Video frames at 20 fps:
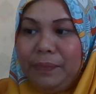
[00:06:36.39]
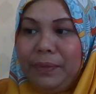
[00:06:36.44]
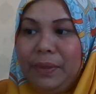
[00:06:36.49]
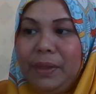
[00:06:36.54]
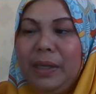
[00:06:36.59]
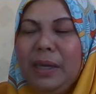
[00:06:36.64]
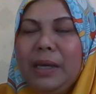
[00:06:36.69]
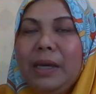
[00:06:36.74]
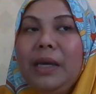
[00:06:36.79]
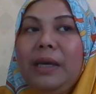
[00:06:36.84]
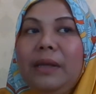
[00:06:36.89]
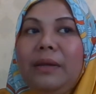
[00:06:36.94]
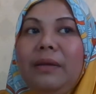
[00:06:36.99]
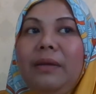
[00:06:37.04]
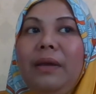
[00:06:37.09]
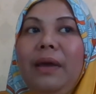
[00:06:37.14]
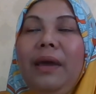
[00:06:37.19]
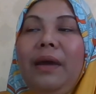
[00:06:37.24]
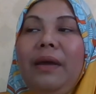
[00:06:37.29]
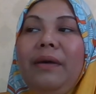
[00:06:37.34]
Yeah,
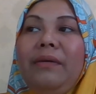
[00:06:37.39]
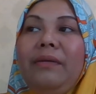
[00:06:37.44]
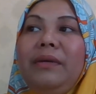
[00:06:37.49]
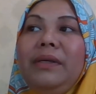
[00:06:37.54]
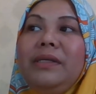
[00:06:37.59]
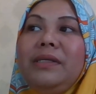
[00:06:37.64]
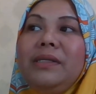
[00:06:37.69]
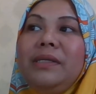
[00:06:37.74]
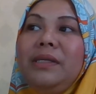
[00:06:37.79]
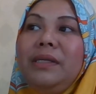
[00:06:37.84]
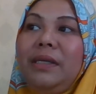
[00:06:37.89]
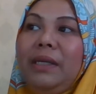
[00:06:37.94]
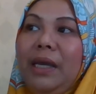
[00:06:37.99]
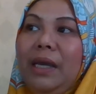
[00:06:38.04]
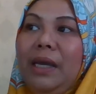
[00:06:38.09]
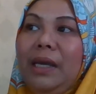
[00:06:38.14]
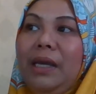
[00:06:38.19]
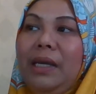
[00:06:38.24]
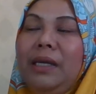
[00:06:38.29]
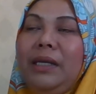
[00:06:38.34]
there isn't
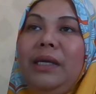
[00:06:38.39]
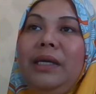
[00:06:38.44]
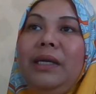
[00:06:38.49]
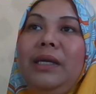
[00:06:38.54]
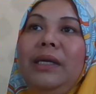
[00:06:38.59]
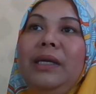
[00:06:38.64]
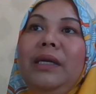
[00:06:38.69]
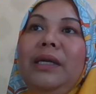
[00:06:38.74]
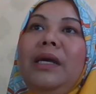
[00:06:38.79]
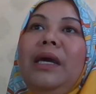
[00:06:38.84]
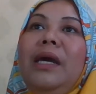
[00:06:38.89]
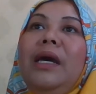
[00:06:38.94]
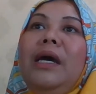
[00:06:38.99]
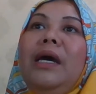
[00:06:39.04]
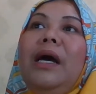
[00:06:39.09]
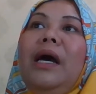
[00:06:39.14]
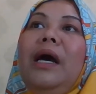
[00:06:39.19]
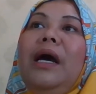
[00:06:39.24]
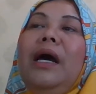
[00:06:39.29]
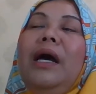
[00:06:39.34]
any
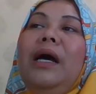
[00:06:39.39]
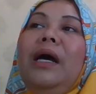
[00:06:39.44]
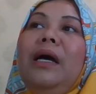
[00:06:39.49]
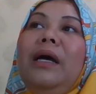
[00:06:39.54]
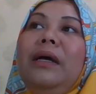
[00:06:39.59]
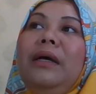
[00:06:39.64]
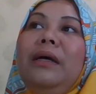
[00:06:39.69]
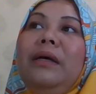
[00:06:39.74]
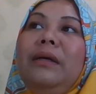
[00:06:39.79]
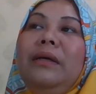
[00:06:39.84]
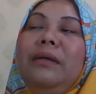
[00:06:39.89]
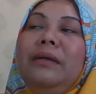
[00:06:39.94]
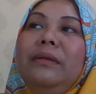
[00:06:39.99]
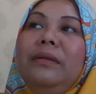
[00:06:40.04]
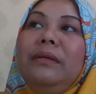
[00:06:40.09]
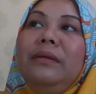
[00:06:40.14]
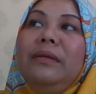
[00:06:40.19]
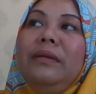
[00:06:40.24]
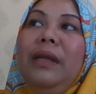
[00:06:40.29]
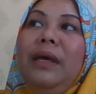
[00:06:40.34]

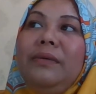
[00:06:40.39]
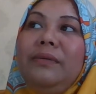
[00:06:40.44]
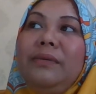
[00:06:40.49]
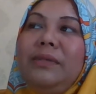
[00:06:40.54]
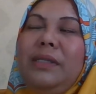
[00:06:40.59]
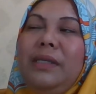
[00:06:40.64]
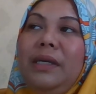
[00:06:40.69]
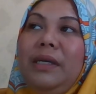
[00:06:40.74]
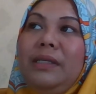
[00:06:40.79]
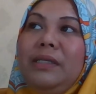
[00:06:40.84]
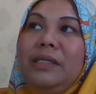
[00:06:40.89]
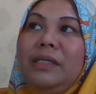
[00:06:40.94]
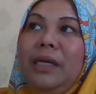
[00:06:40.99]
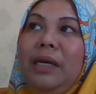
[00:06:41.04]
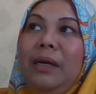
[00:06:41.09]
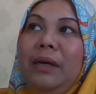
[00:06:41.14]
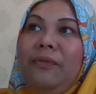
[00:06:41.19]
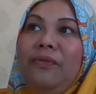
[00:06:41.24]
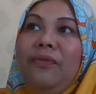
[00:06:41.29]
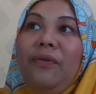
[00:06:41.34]
like we say
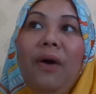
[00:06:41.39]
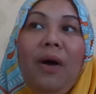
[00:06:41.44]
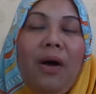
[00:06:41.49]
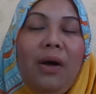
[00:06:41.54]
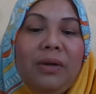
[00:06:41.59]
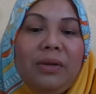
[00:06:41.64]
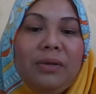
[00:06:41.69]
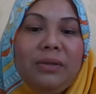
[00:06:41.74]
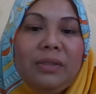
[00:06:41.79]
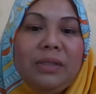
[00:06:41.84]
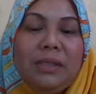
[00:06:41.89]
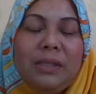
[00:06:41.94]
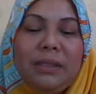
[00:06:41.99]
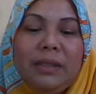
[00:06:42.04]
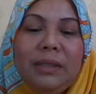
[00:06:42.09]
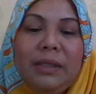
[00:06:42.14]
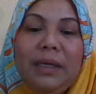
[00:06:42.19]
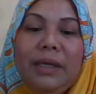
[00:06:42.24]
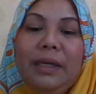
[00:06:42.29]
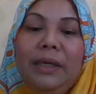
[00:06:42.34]
false,
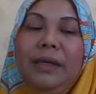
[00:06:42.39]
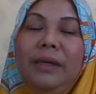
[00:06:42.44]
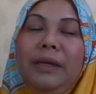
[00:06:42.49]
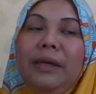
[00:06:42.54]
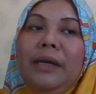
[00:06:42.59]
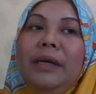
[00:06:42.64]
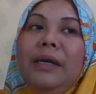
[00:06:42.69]
yeah,